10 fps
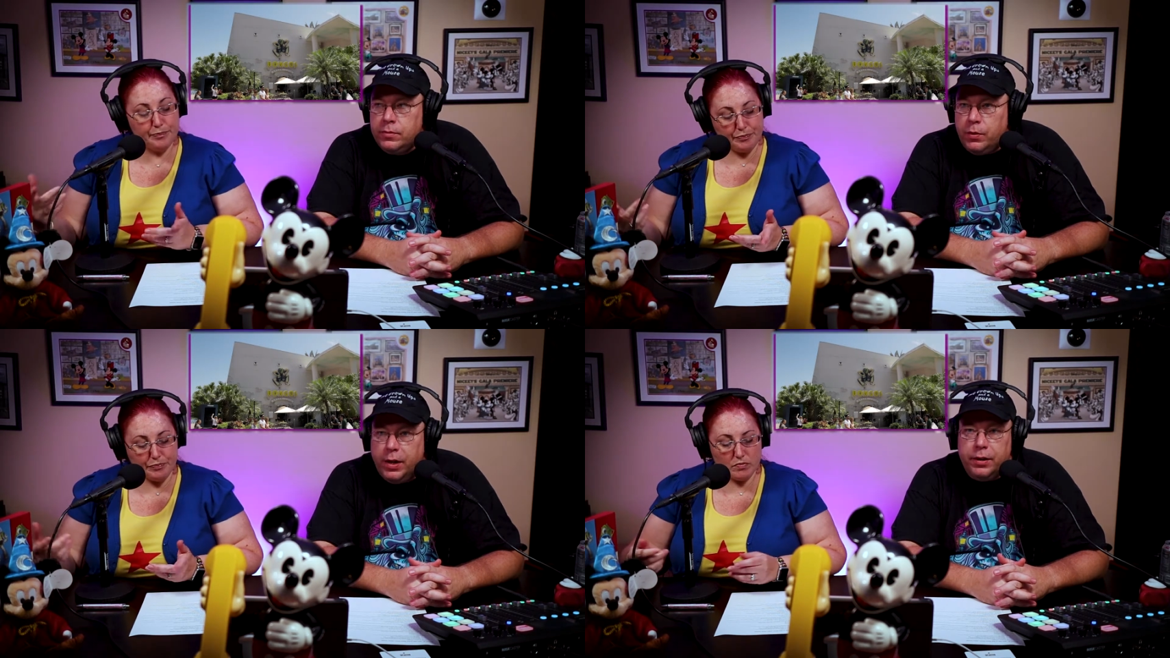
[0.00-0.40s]

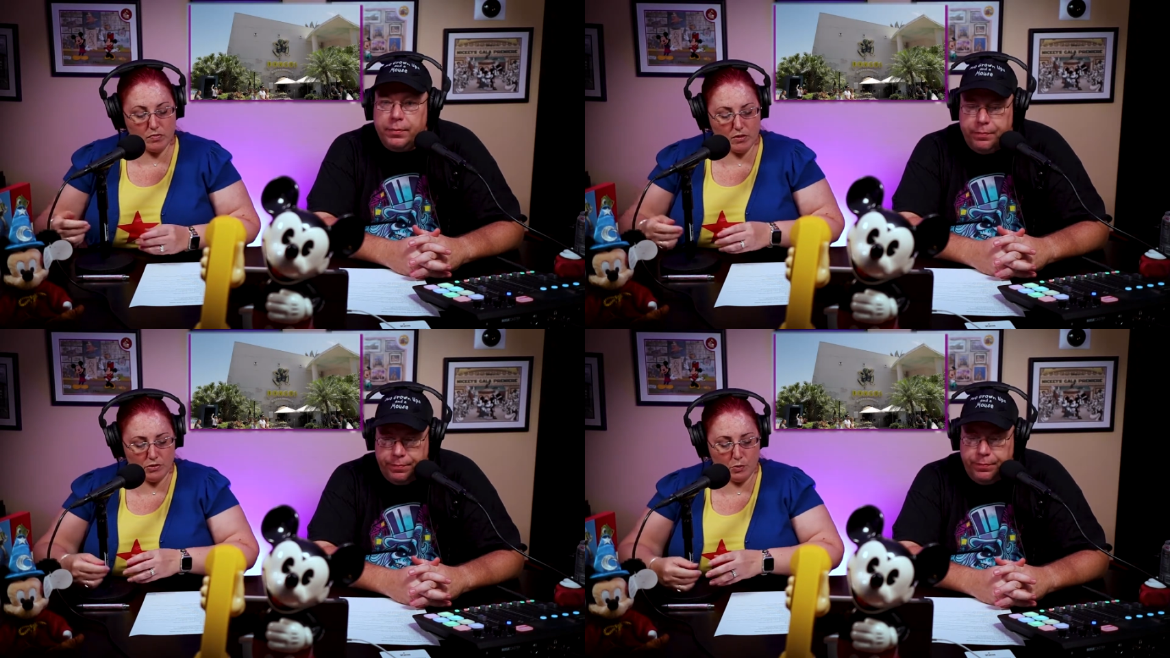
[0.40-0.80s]
Speaker 1: right?
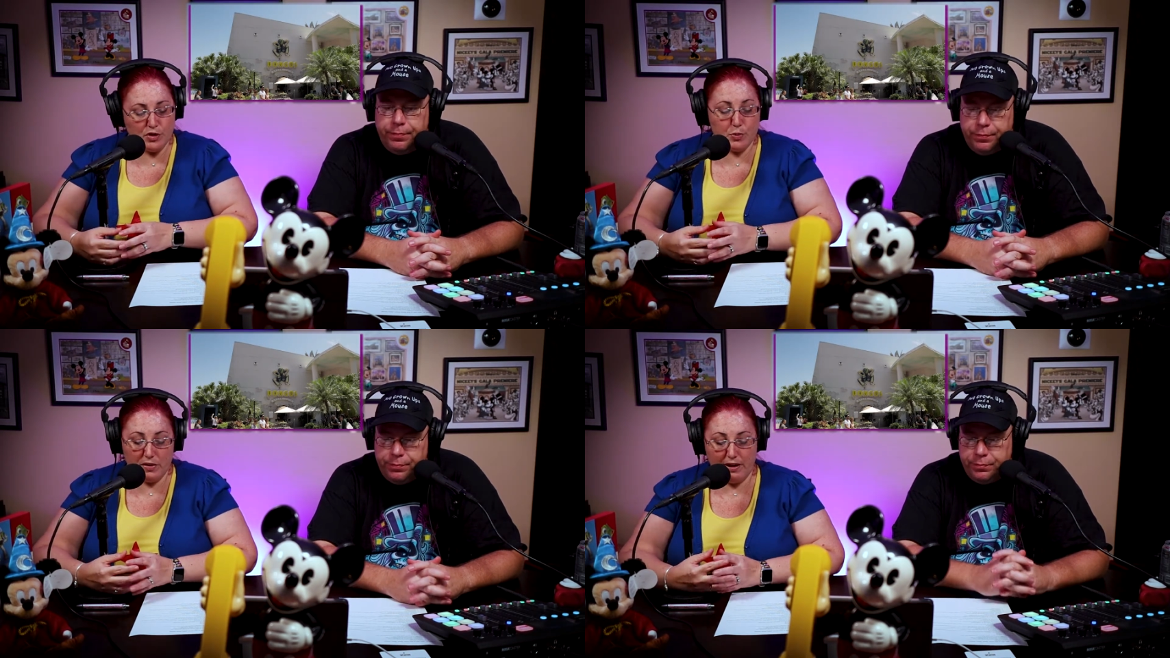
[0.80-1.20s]

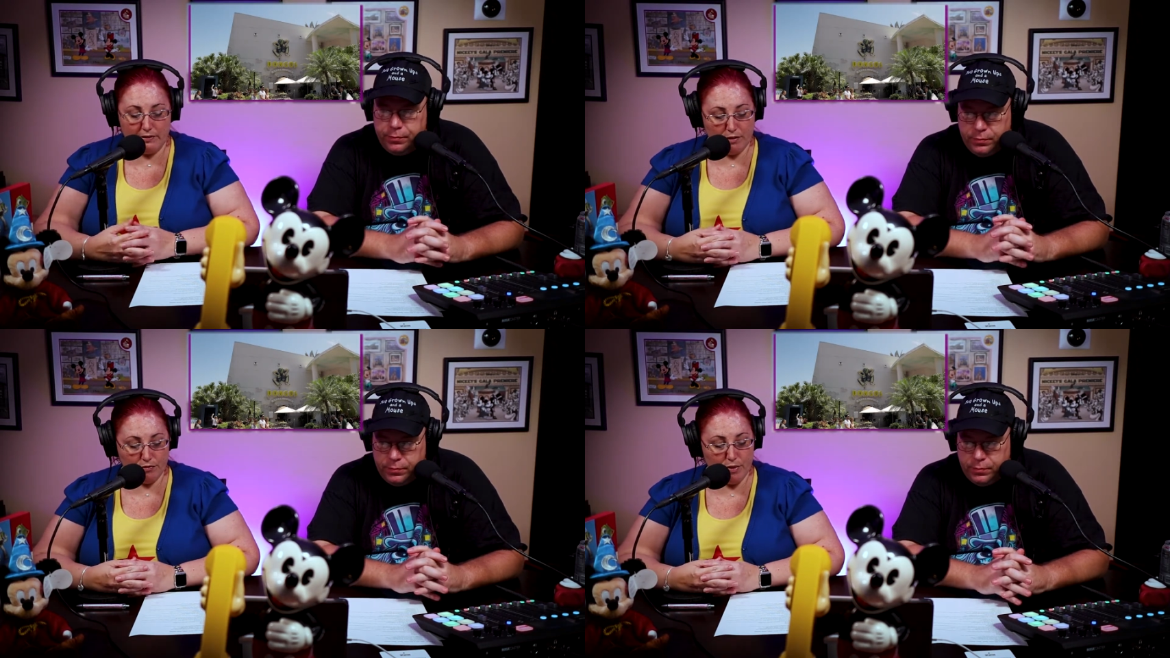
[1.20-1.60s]
Which we
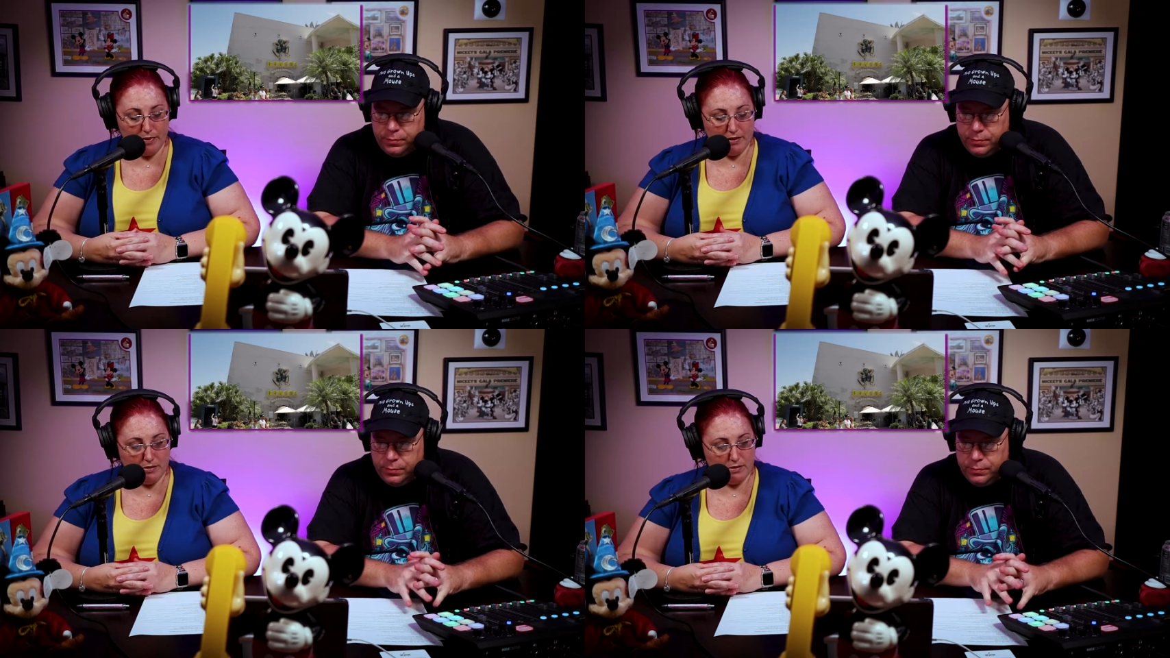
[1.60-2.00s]
found out
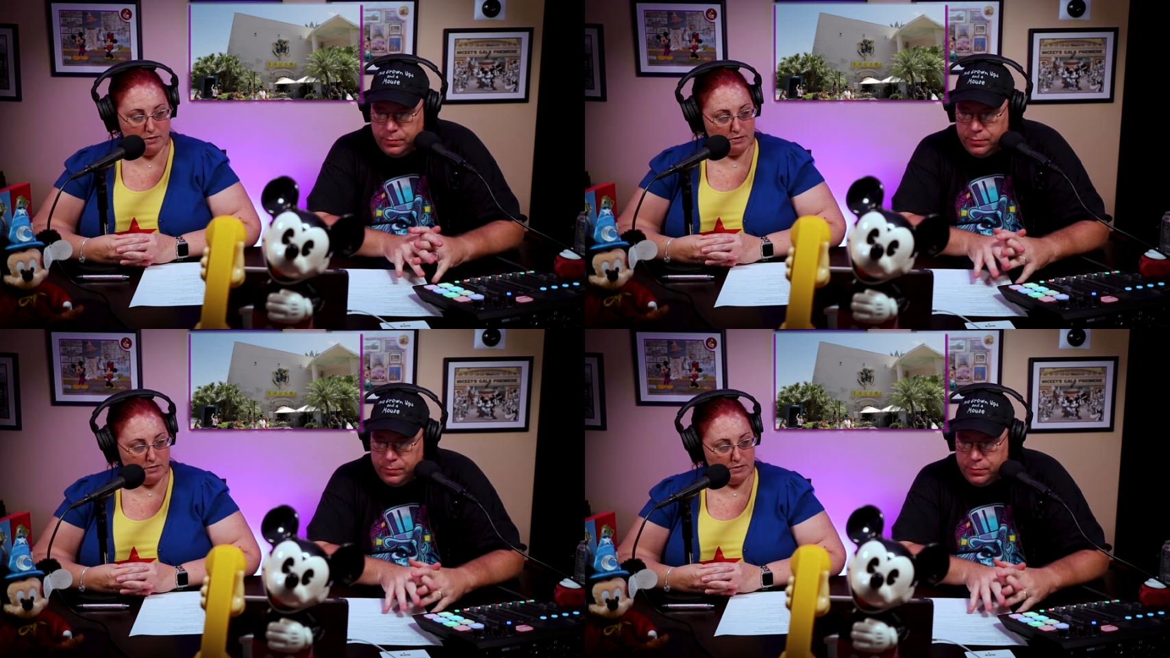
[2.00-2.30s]
from this